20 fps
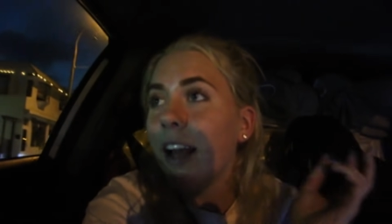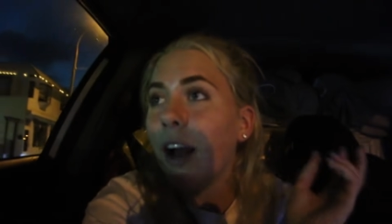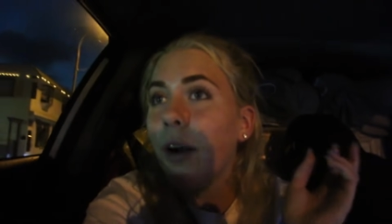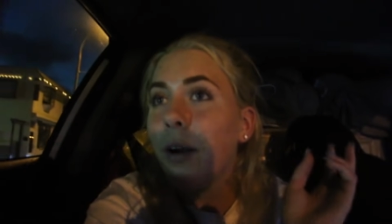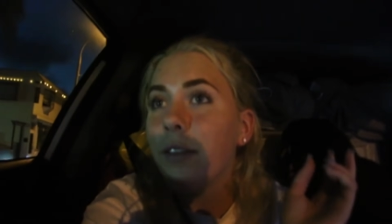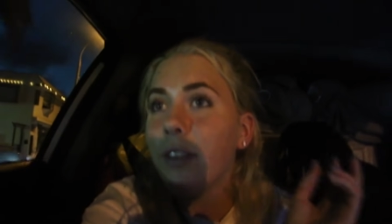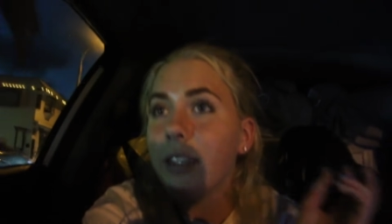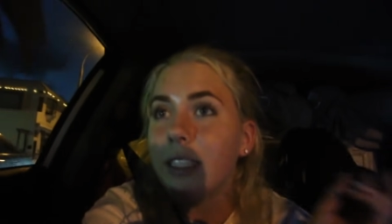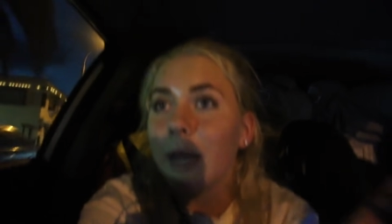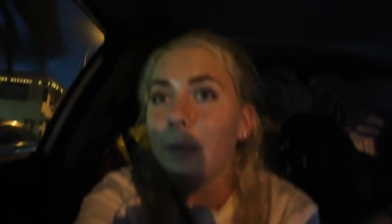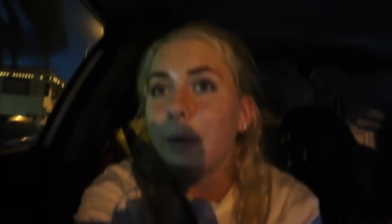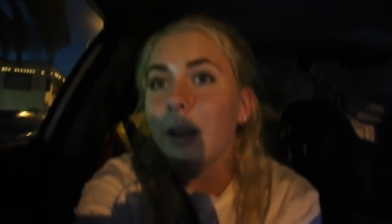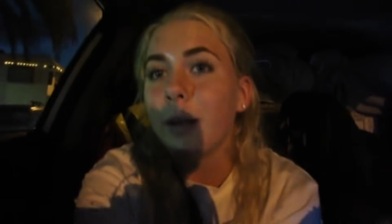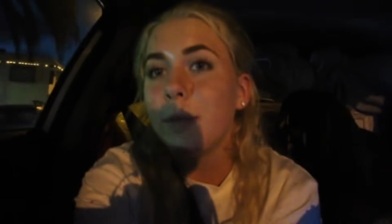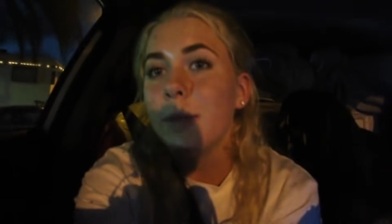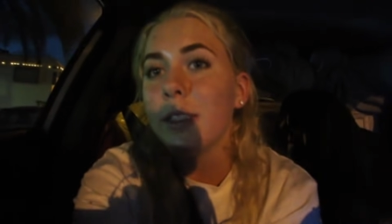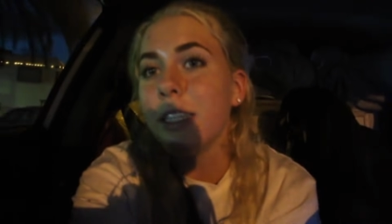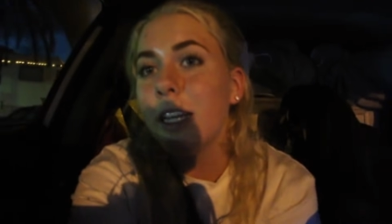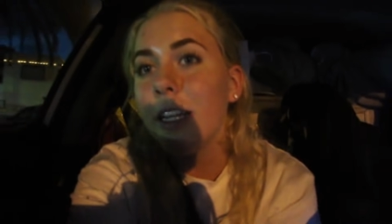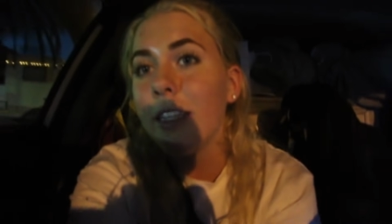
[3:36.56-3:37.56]
Now every time I
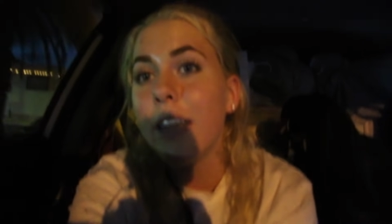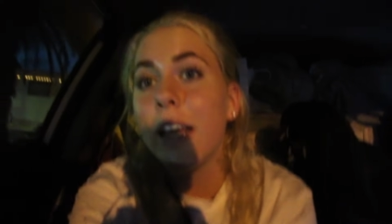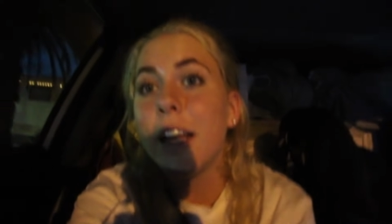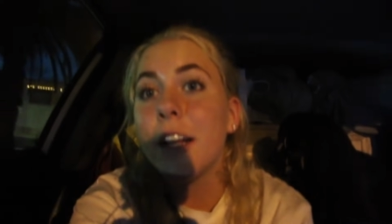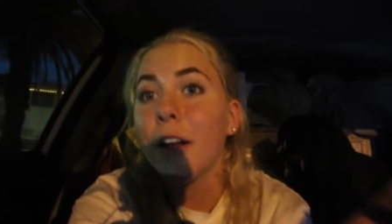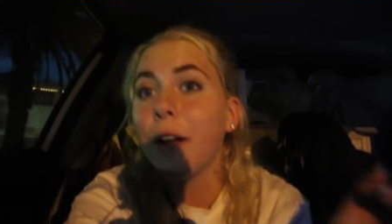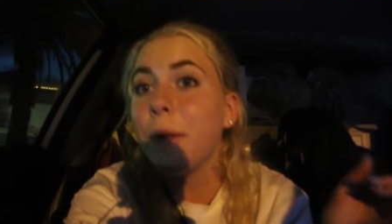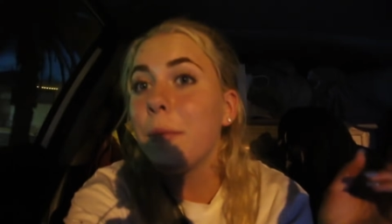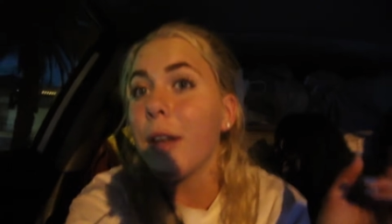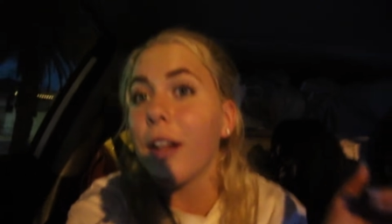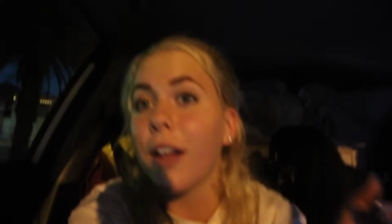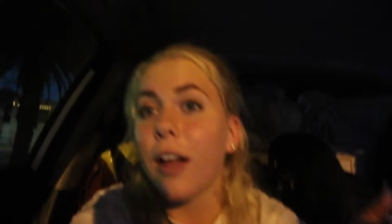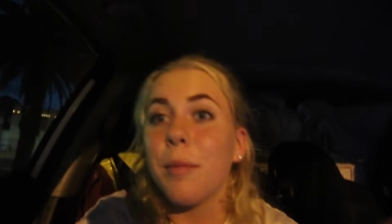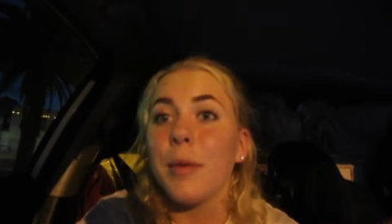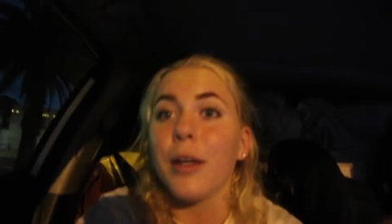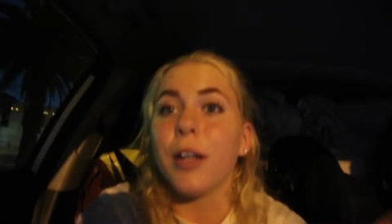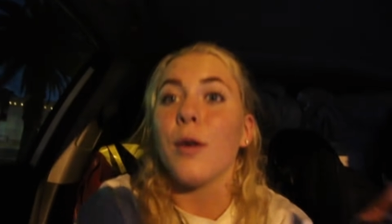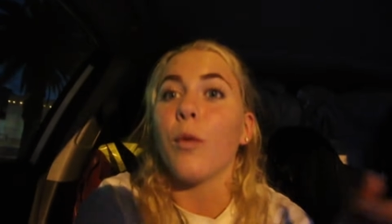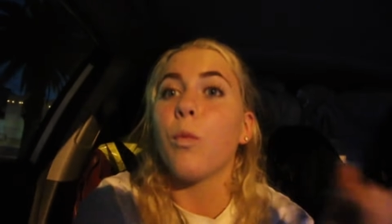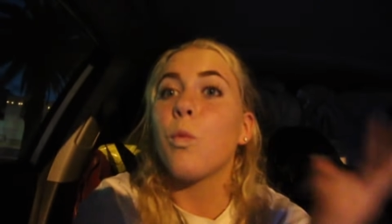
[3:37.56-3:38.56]
come to San Diego, I'm gonna come
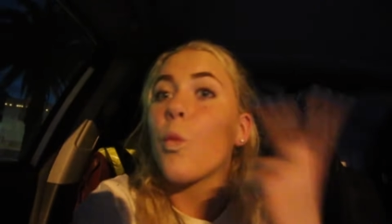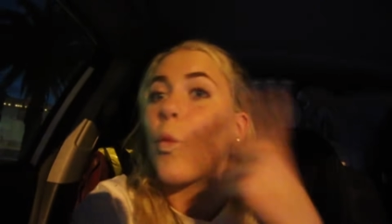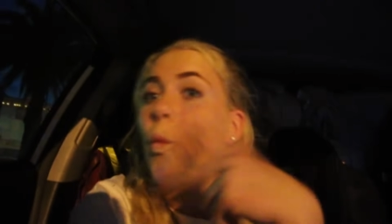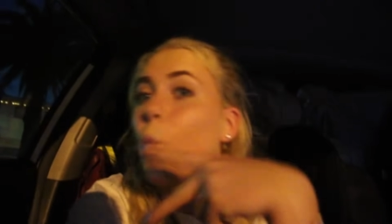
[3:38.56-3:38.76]
here.